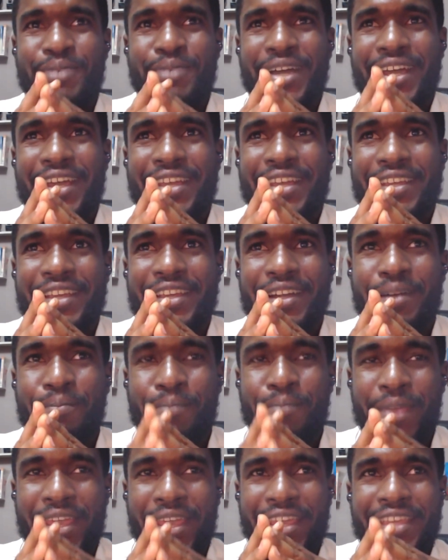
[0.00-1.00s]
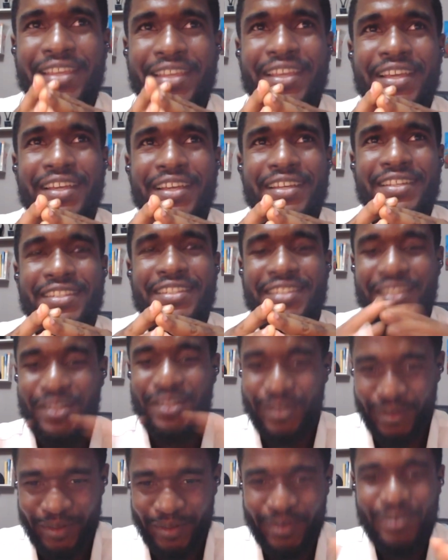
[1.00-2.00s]
by May.
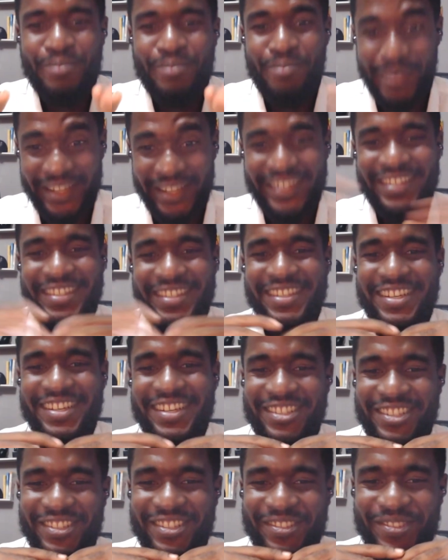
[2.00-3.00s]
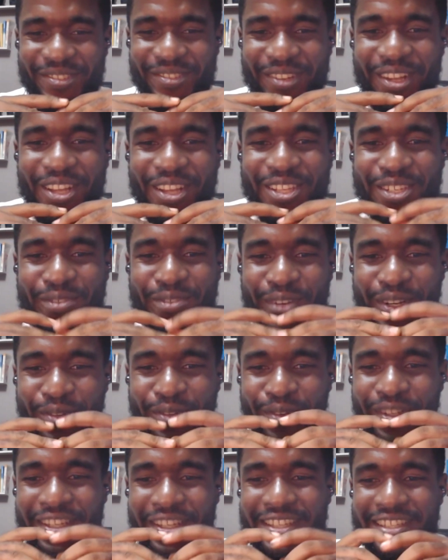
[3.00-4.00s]
So mid this year too. So for
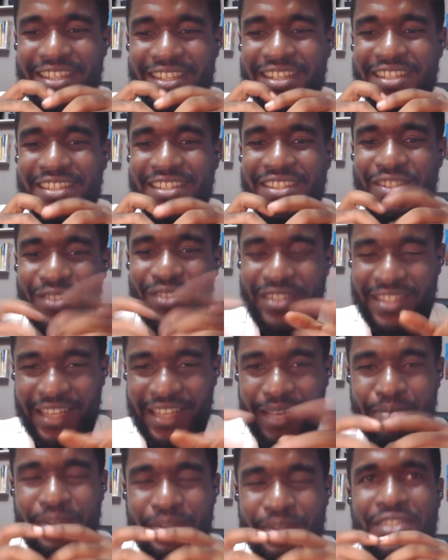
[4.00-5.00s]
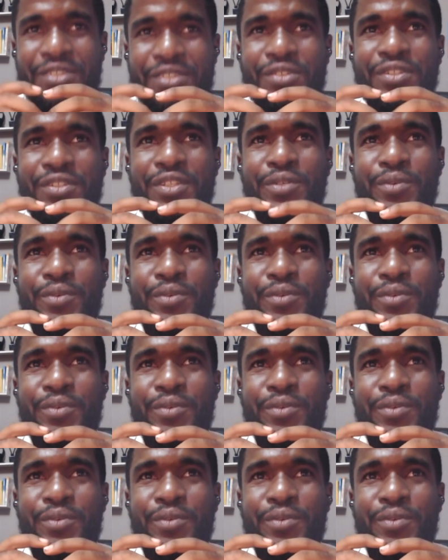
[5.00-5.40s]
anyone listening to this episode, they